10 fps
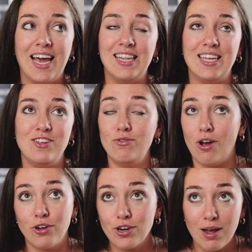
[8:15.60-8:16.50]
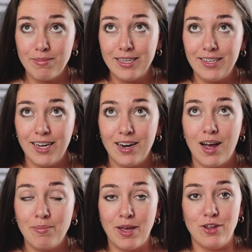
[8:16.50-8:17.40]
and then you know you're not messing it
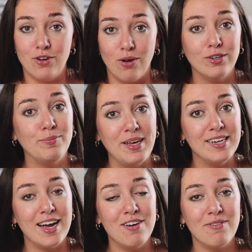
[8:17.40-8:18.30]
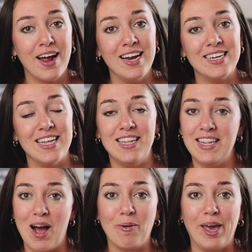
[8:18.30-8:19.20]
up and you know it's being done right, and then
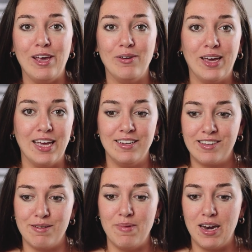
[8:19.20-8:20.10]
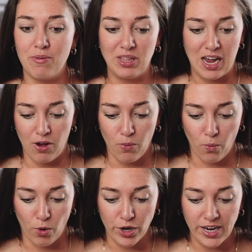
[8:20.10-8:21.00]
that way you can submit it without
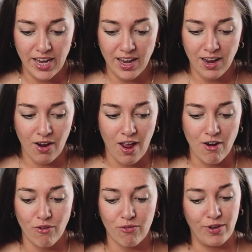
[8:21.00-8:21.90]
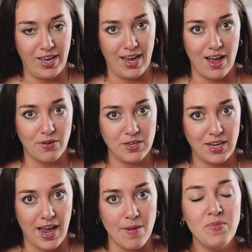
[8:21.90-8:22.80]
worrying and freaking out,
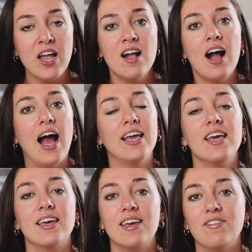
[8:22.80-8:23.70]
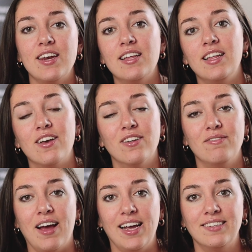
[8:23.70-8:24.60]
okay? I can't give any legal
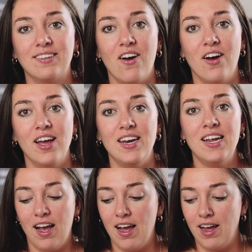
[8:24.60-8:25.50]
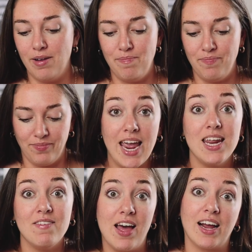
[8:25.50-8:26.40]
advice on
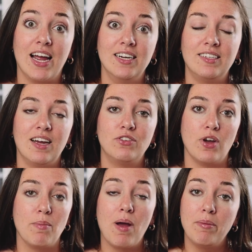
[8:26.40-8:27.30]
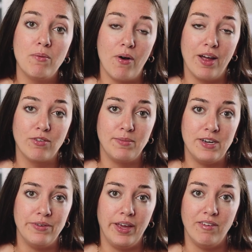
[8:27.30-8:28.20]
any of that kind of stuff, so I probably won't ever be
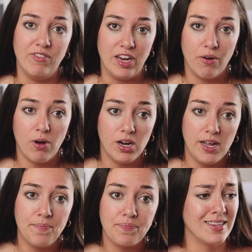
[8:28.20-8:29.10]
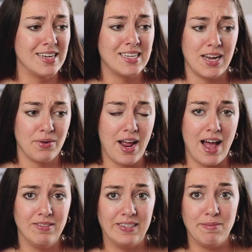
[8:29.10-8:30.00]
doing a video on it unless I were to
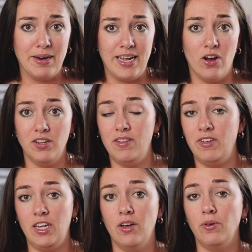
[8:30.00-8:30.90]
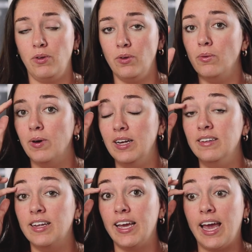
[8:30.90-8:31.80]
have somebody on the video who
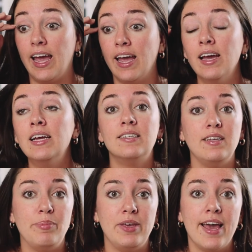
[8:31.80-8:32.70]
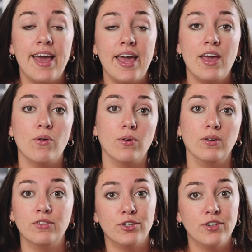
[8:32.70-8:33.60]
was like a CPA
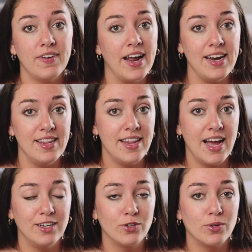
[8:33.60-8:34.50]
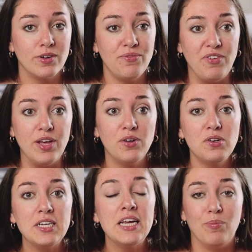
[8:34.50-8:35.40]
or certified in that sort of
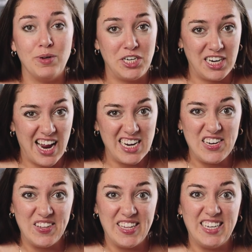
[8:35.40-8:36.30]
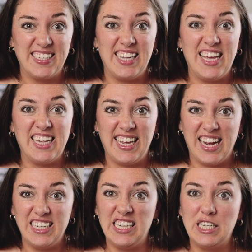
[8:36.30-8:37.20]
field. But you got to do things legally,
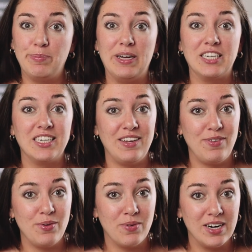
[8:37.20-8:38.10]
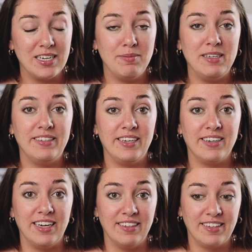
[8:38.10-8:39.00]
guys, especially if you want it to be
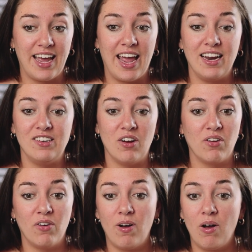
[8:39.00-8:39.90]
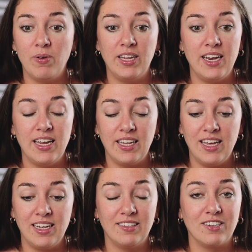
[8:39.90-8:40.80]
serious, okay? Don't go all
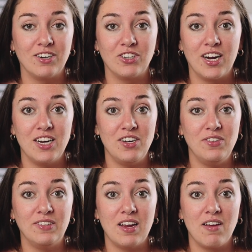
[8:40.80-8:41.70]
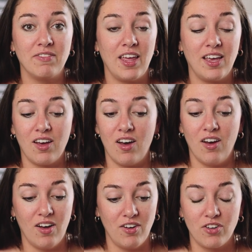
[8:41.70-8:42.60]
willy-nilly and start trying to do stuff like
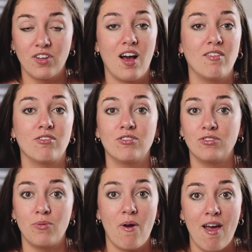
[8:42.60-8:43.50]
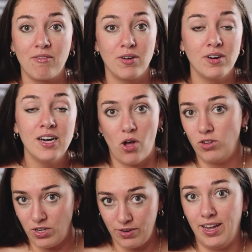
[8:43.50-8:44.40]
under the covers or whatever.
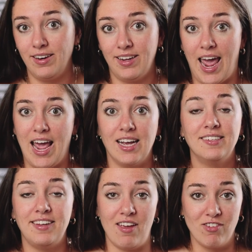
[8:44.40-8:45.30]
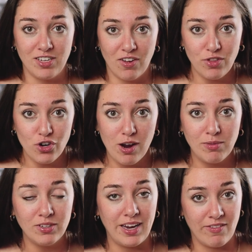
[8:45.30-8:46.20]
Don't do it, okay? Save yourself the
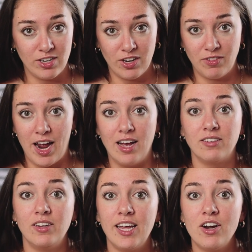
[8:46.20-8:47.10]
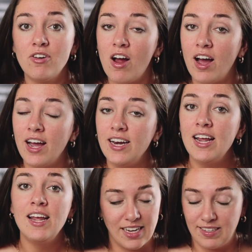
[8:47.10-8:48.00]
trouble, save yourself the hassle later on.
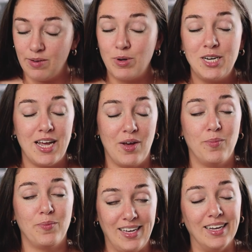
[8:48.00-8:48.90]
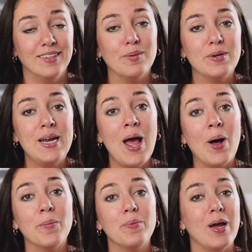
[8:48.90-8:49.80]
Get someone to help. Get someone to
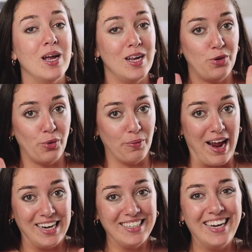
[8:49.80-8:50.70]
help and do it right.